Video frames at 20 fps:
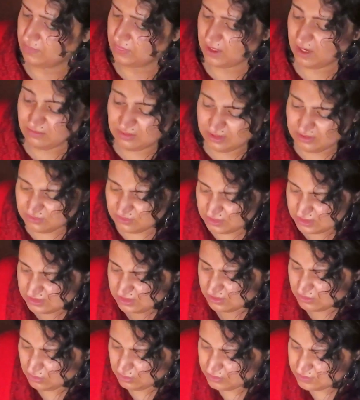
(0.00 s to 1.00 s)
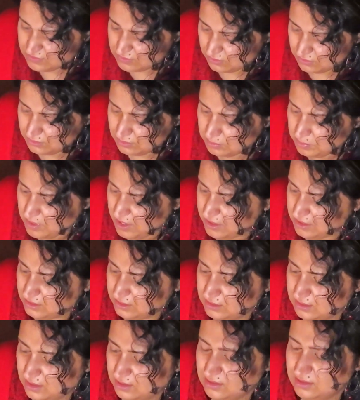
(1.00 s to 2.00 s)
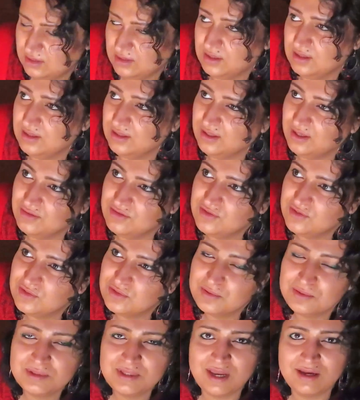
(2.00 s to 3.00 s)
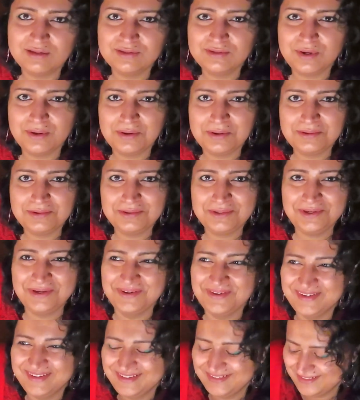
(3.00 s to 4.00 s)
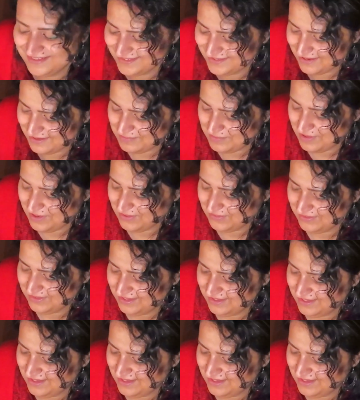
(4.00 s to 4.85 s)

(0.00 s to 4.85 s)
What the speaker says: I literally did all this autopilot, I think. I just was like talking to you about